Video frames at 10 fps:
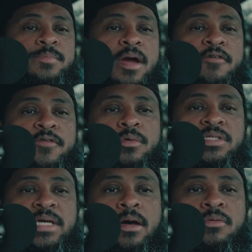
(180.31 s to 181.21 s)
microphone
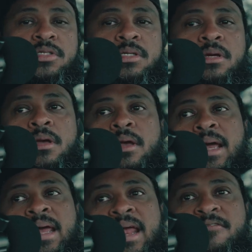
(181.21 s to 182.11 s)
sounds
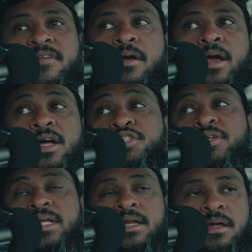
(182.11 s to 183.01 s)
in a very
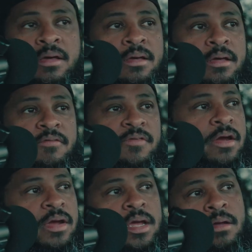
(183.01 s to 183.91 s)
untreated,
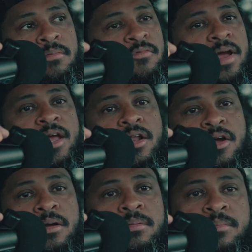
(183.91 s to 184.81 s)
very
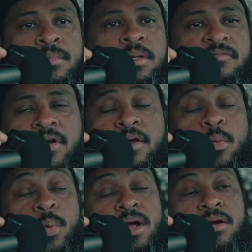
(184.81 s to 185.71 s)
regular, very
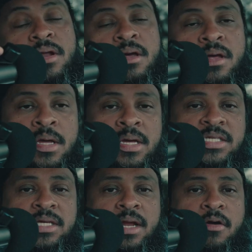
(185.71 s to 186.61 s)
weird
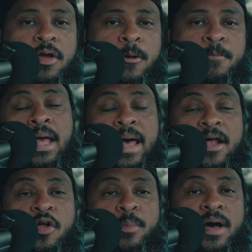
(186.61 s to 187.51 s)
scenario. I
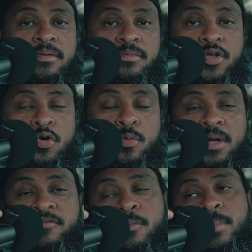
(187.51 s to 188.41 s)
don't know about you,
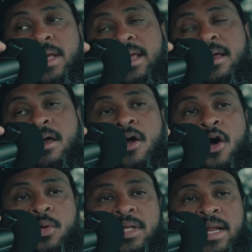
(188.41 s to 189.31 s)
but for me,
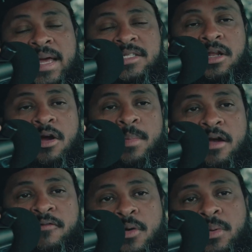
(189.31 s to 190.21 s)
holding an XLR
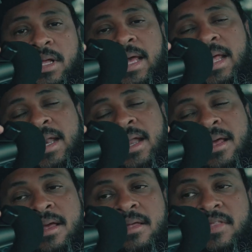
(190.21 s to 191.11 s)
microphone in
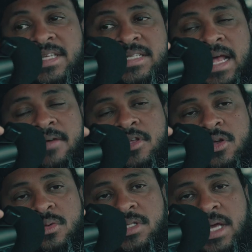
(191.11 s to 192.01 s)
this kind of a
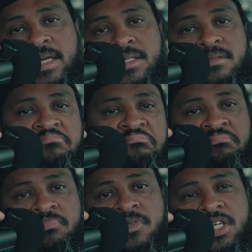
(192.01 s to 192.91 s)
use case
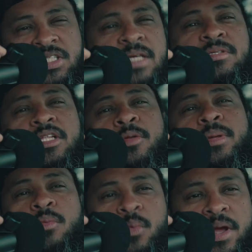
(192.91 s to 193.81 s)
just seems a little
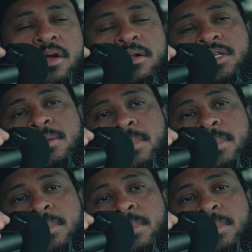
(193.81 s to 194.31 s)
bit weird to